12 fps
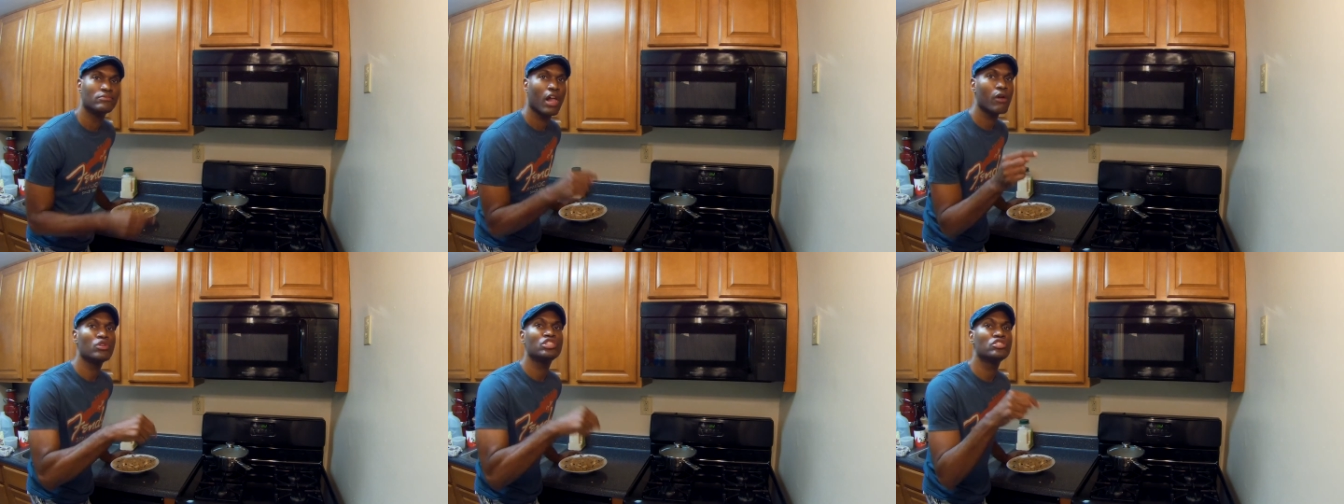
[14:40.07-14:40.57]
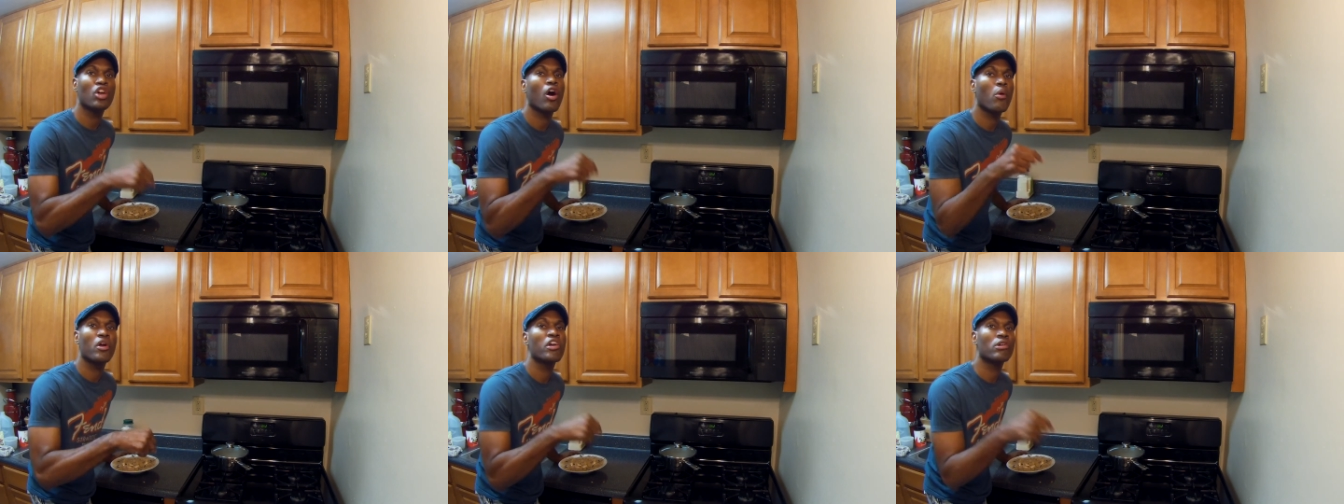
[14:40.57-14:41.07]
I wish
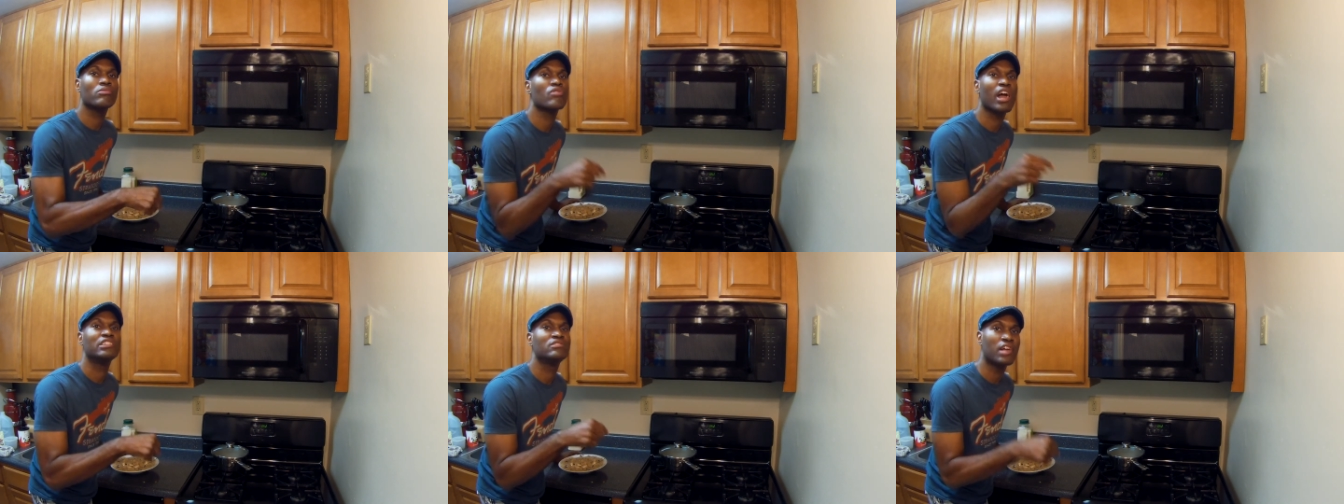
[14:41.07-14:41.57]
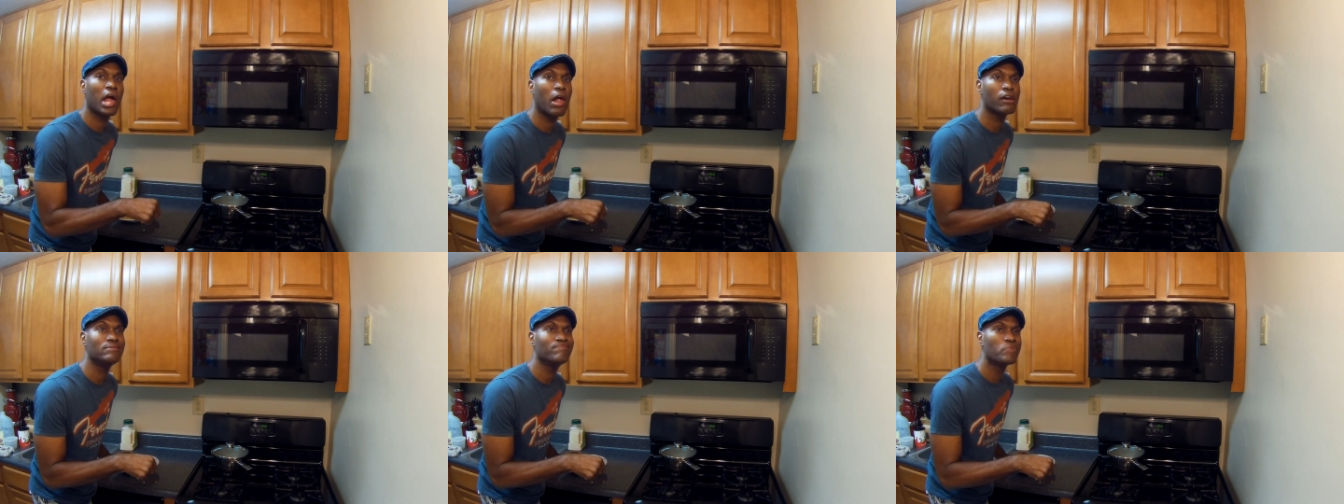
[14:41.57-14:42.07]
y'all were here right
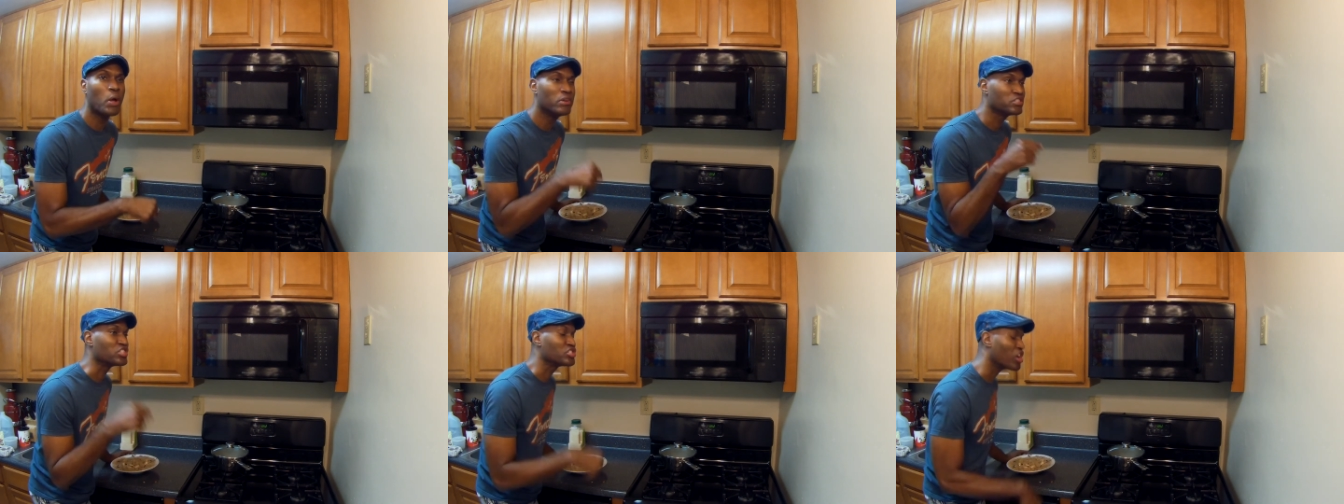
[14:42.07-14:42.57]
now to